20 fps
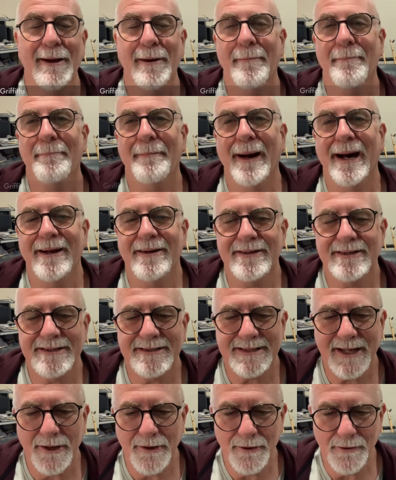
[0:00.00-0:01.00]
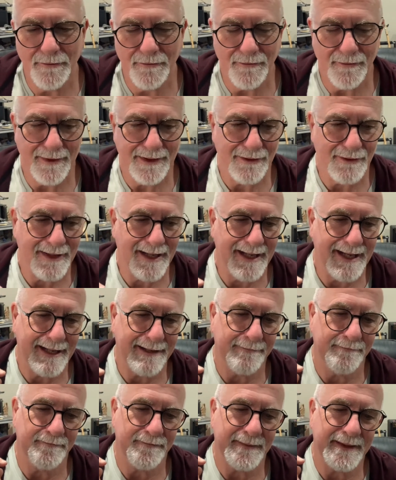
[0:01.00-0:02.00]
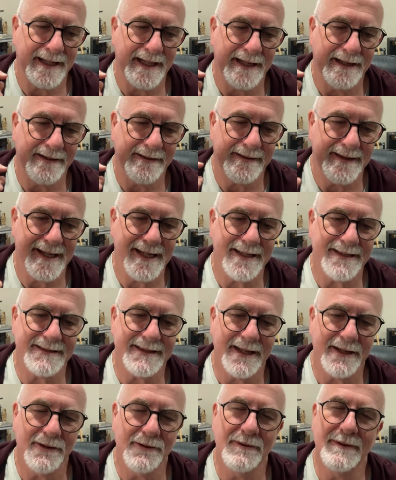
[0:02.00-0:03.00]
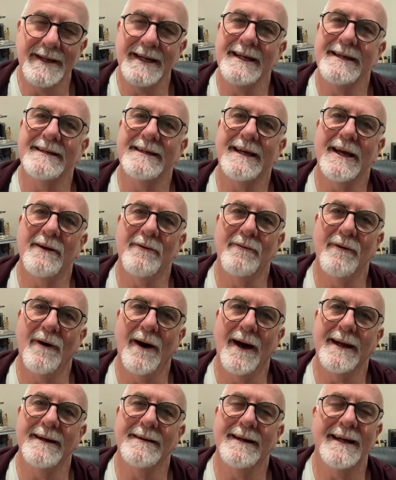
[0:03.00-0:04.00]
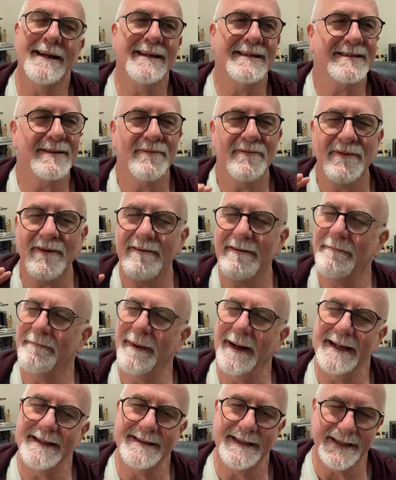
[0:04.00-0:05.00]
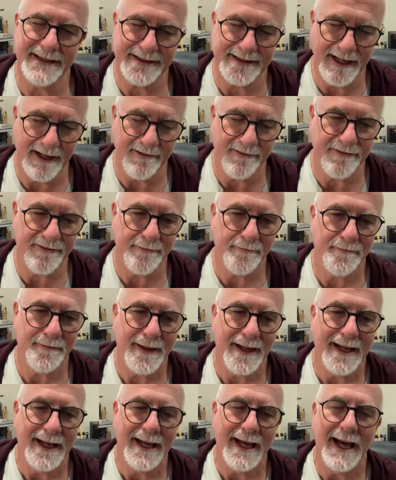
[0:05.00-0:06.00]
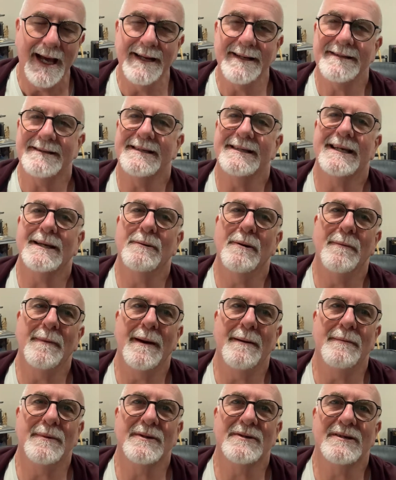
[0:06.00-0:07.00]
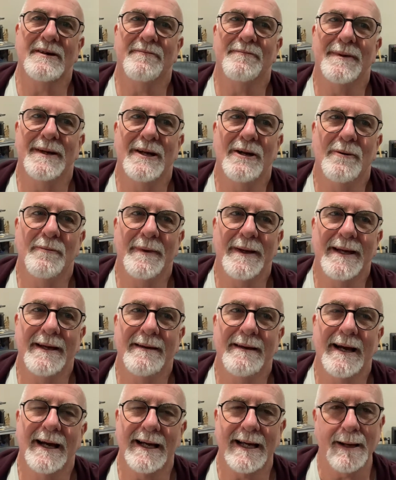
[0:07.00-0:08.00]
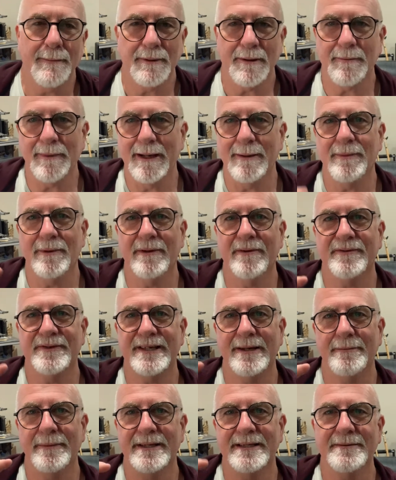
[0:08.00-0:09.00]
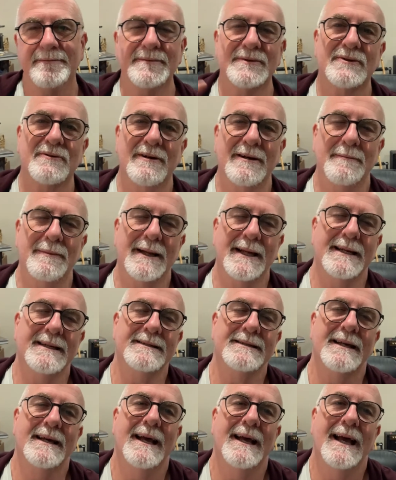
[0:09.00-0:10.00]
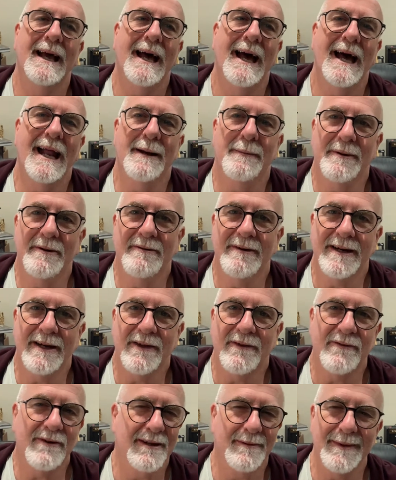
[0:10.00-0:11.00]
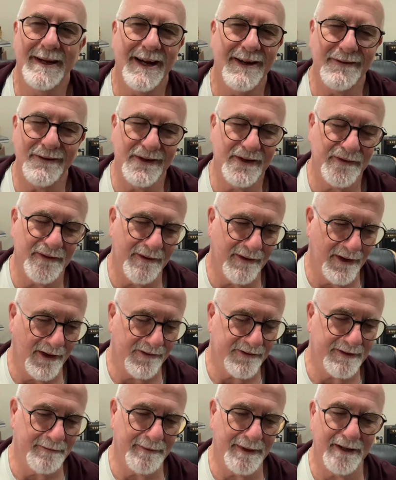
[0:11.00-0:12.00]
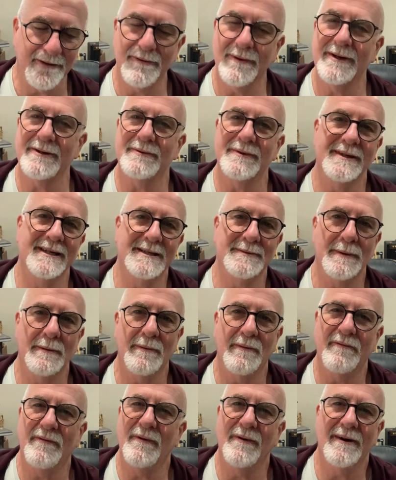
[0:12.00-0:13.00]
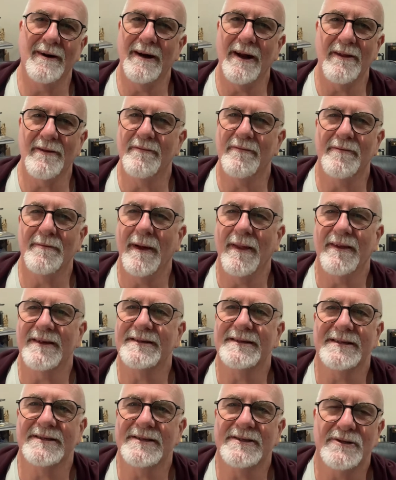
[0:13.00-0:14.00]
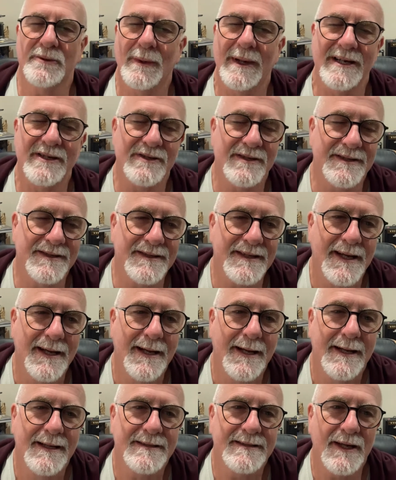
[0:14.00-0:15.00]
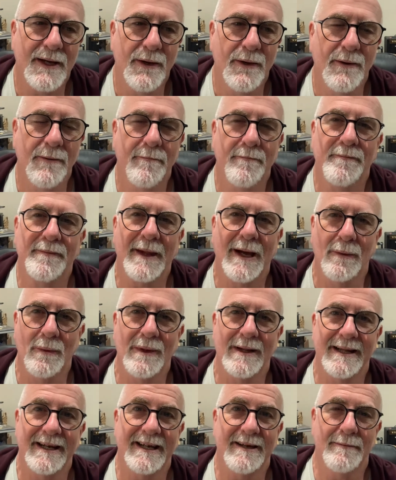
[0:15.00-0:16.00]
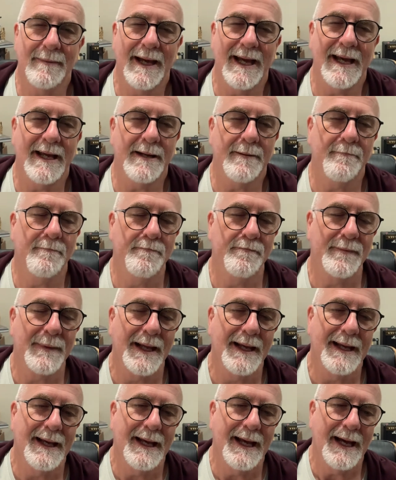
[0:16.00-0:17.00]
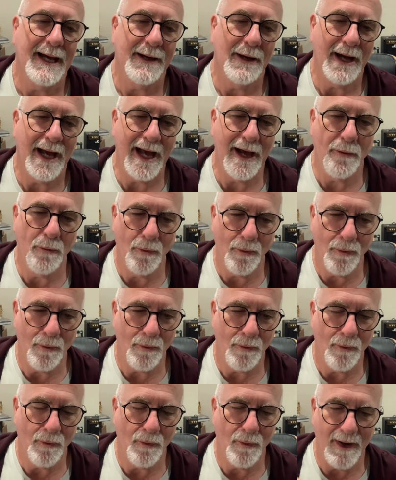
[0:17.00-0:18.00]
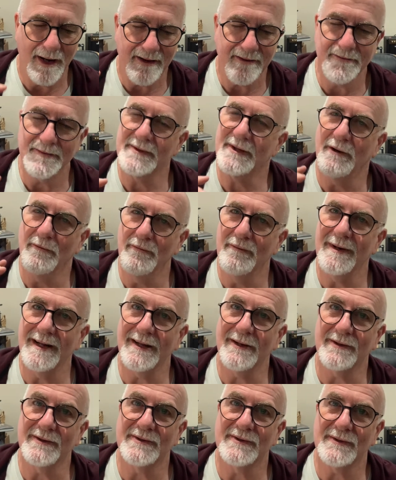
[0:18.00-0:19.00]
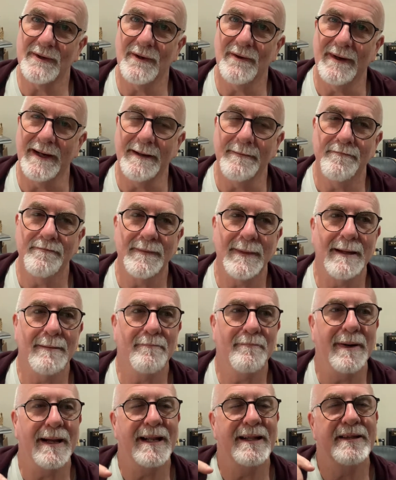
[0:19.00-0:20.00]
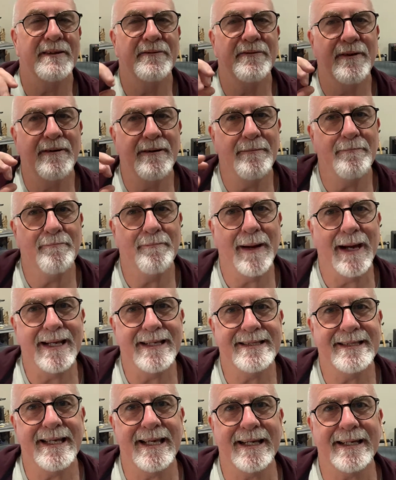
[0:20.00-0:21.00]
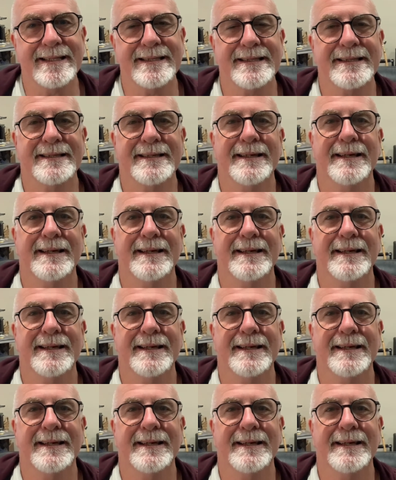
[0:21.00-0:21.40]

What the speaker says: But so we're looking at the things that you need to get right, and there's some very basic stuff. And this has come about because I've been helping a couple of people have sent me some screenplays and I've been reading through them. I don't do this very often, but I've worked with these people before and know them from other situations. So I'm willing to give them a hand. And one of them's got a really good story, but the very basics